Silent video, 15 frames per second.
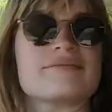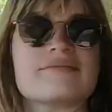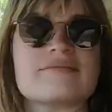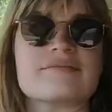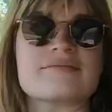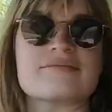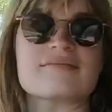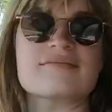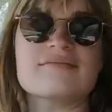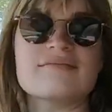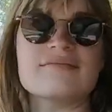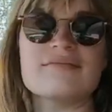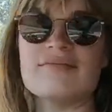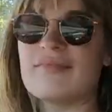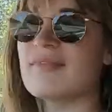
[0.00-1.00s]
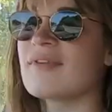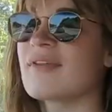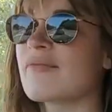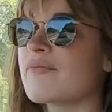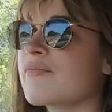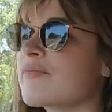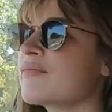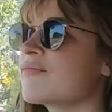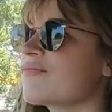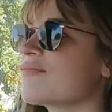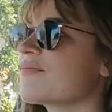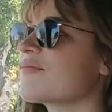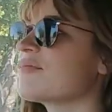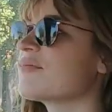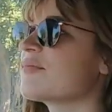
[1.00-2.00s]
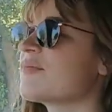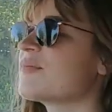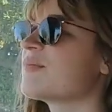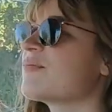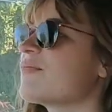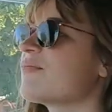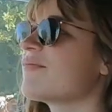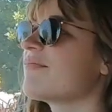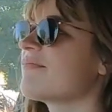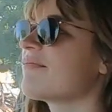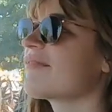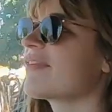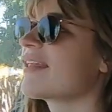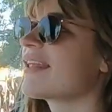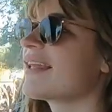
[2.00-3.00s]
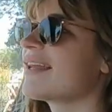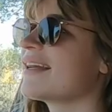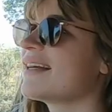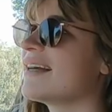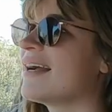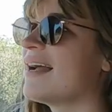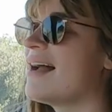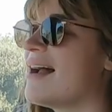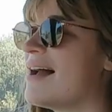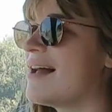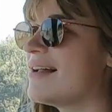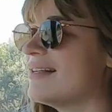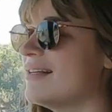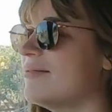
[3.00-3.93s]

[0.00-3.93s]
(silent)